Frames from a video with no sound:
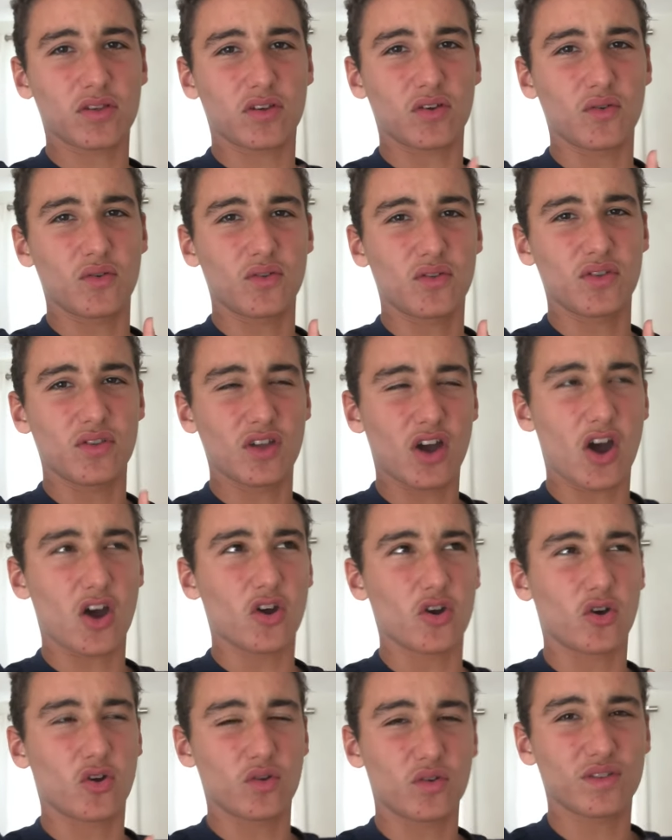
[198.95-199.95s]
to know
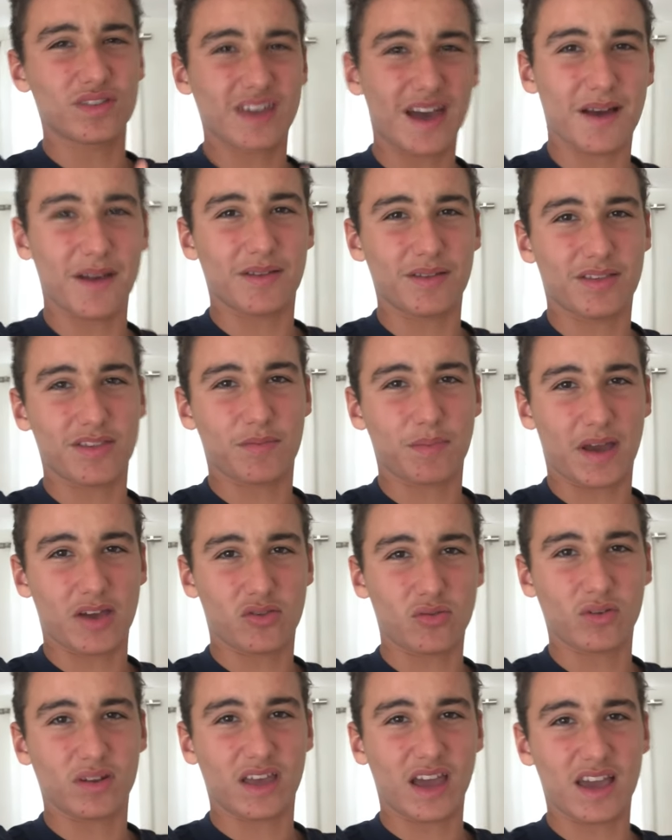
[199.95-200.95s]
who that
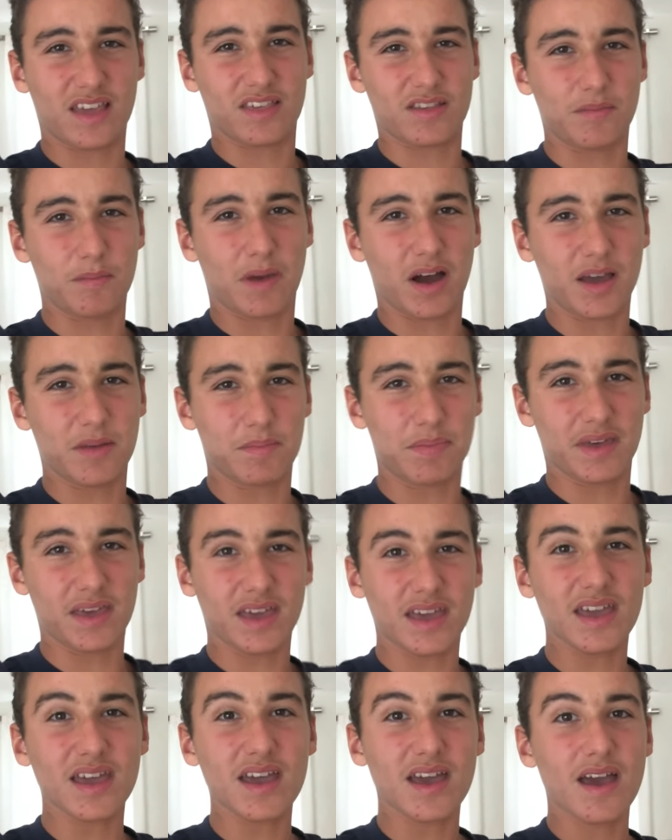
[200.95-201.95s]
special guest might
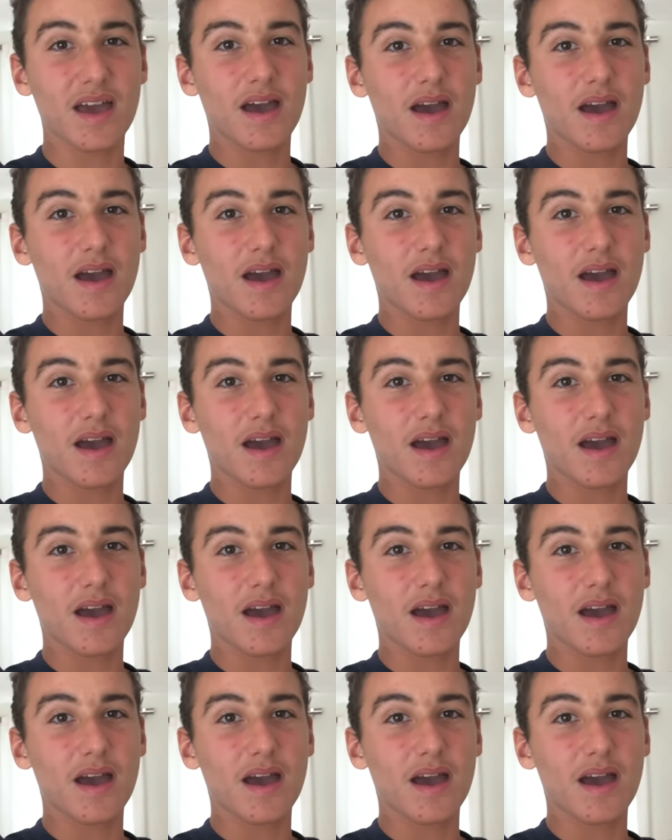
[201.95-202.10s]
be,